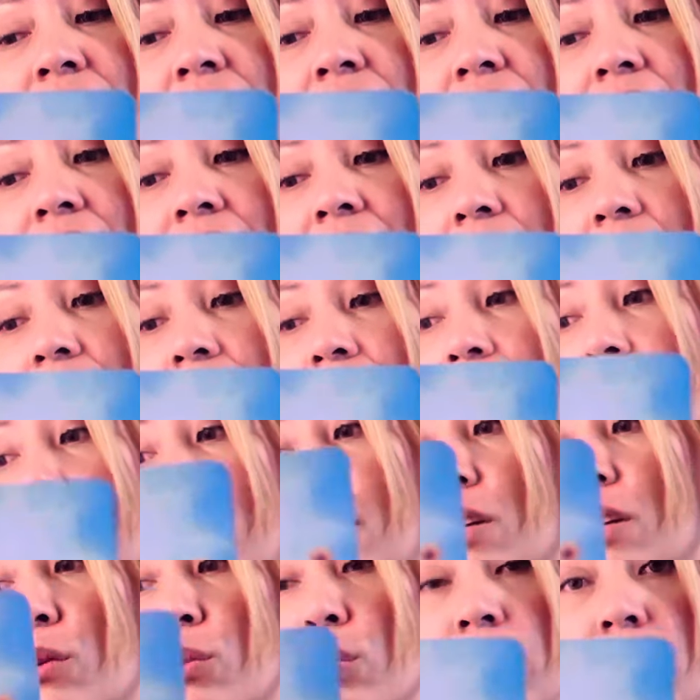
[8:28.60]
in
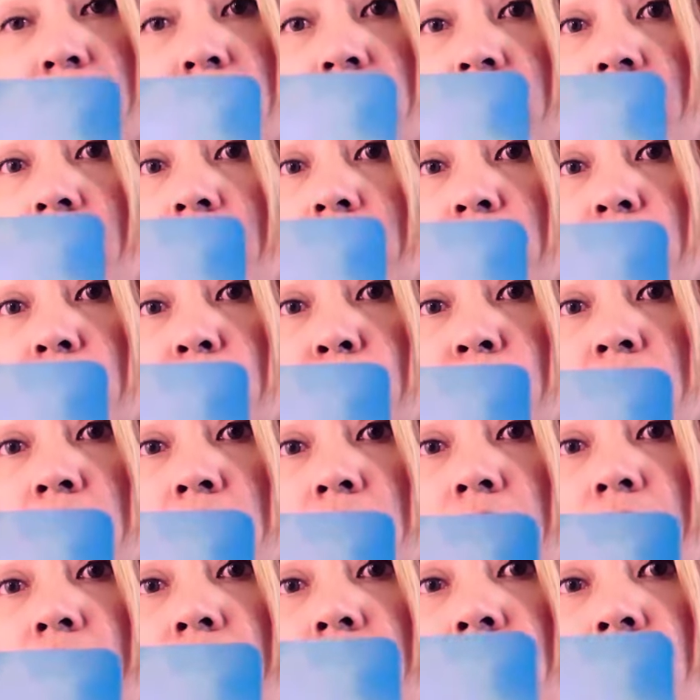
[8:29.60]
any reading that you
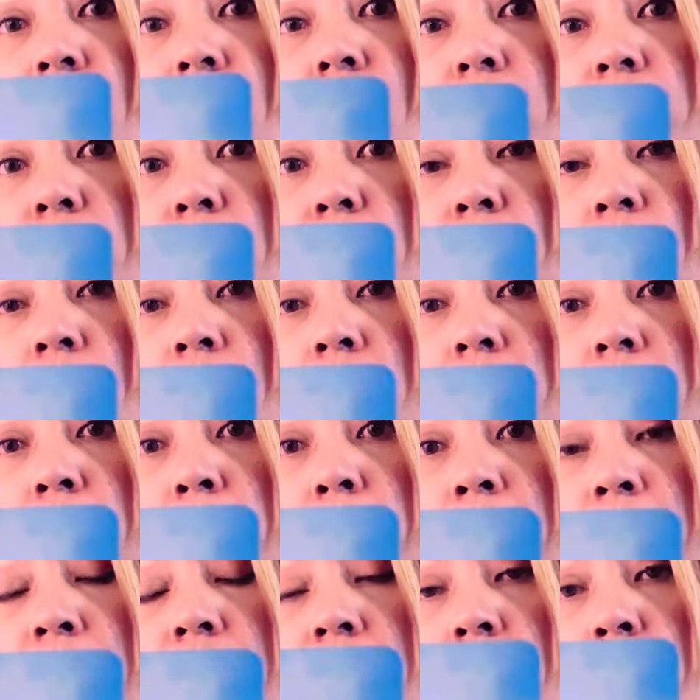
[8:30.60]
see. And it also talks
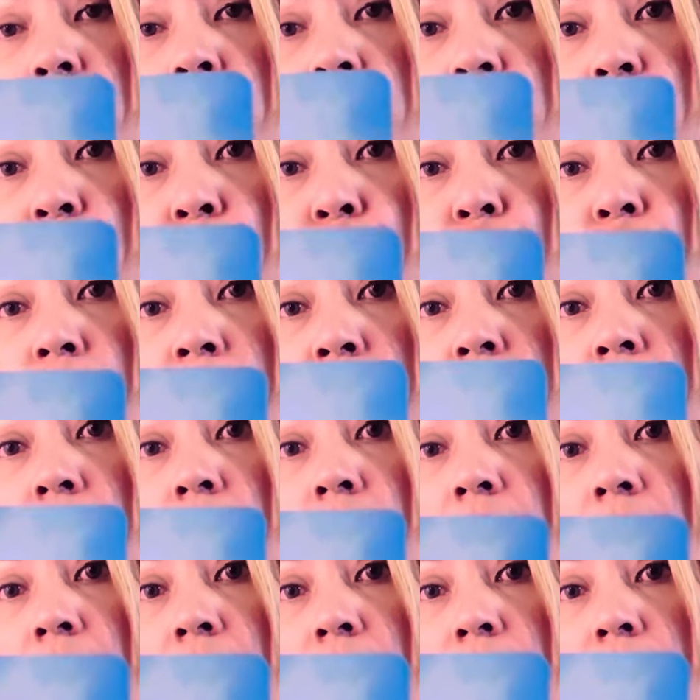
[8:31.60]
about someone's general
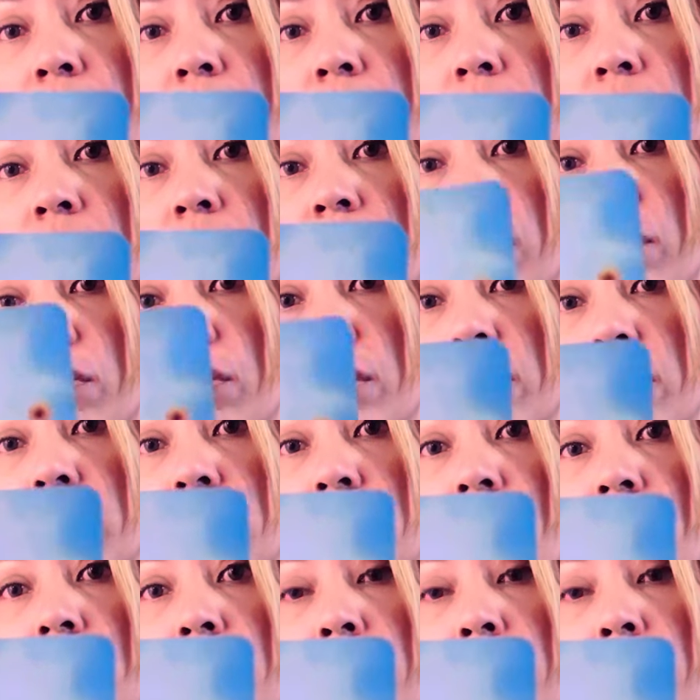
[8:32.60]
health. If we talk